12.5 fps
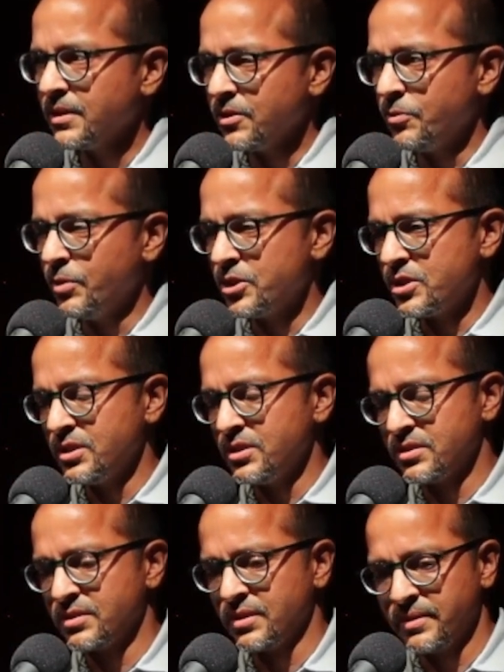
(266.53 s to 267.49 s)
which
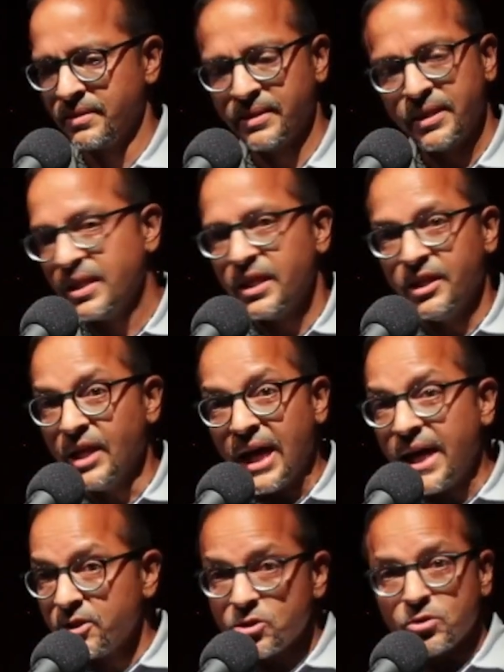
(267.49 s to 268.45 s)
is
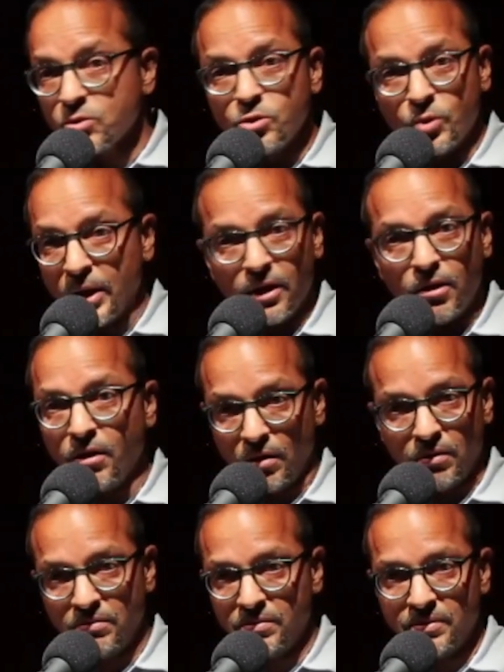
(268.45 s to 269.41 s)
not true at all.